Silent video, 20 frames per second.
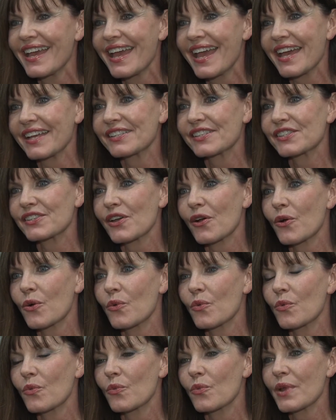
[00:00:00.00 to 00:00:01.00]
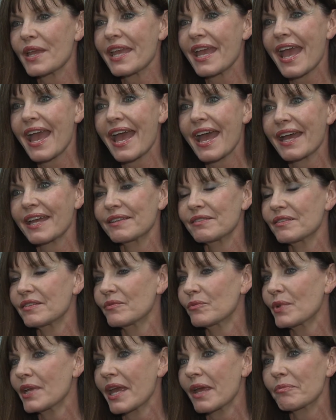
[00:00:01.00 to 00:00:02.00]
And so we had
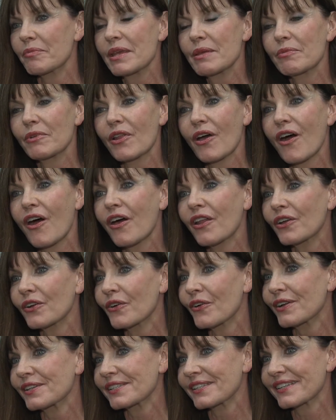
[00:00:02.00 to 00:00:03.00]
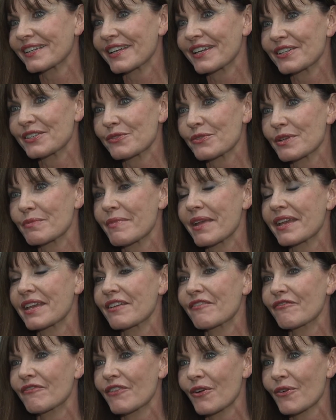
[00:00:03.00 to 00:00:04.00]
we had people all across the country
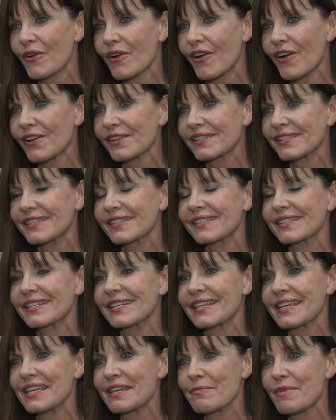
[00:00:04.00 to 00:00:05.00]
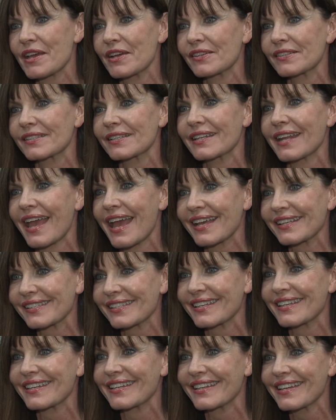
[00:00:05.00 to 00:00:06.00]
making phone calls and sending emails and
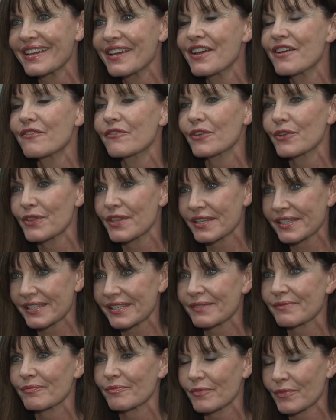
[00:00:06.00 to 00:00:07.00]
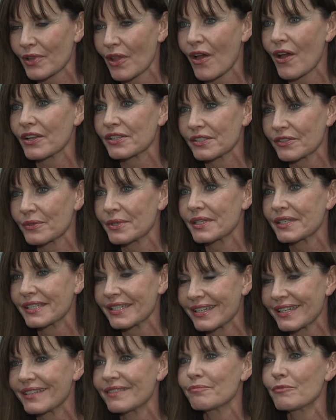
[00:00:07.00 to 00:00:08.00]
asking for this law to
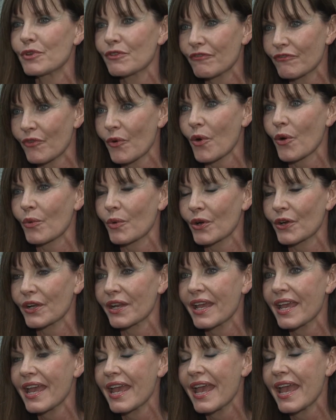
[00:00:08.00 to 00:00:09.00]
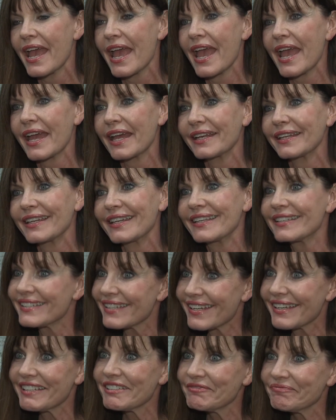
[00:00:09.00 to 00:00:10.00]
indeed move forward, and it
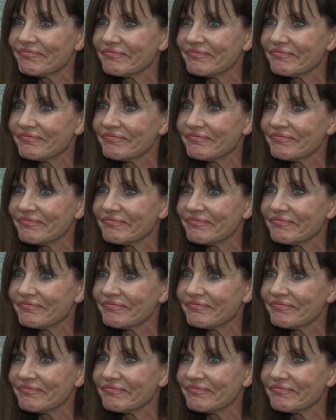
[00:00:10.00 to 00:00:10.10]
did.